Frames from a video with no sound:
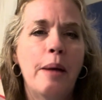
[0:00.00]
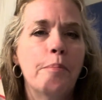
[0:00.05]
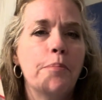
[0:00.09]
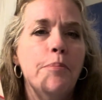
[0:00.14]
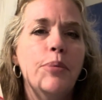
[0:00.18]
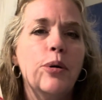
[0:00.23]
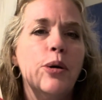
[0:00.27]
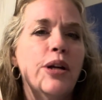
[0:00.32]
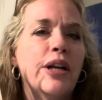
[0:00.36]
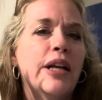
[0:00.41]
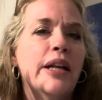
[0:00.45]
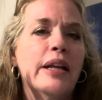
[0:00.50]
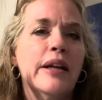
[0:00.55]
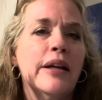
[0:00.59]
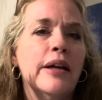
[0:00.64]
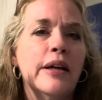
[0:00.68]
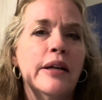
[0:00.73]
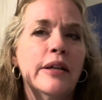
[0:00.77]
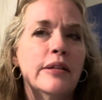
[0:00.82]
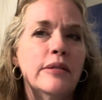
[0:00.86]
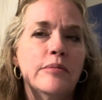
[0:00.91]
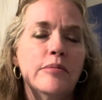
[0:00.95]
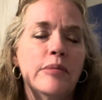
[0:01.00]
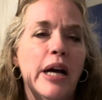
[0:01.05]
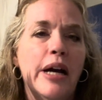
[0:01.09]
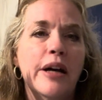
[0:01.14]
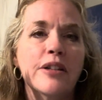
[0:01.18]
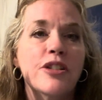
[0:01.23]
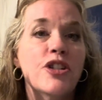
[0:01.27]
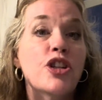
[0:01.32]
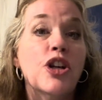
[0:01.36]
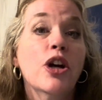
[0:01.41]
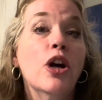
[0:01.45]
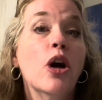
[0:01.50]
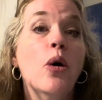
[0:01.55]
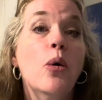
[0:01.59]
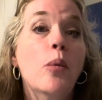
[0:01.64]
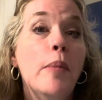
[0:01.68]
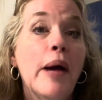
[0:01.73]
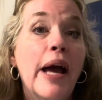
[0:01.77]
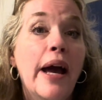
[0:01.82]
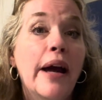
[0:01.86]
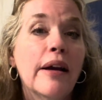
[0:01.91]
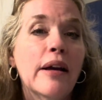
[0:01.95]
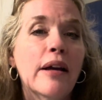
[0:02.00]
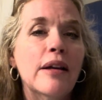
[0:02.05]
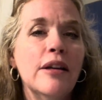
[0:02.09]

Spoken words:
put it in a to-go bag,